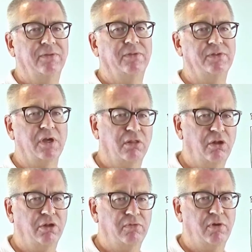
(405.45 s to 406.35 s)
There's a
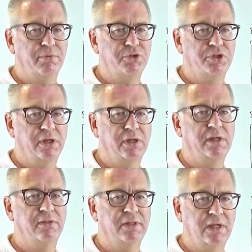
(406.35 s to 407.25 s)
lot of opportunity
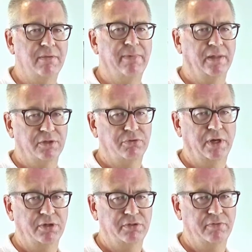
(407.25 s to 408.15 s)
in thinking about the
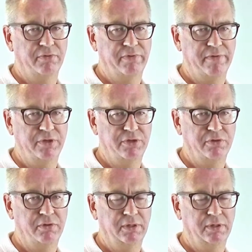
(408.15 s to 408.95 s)
structure of the revenue.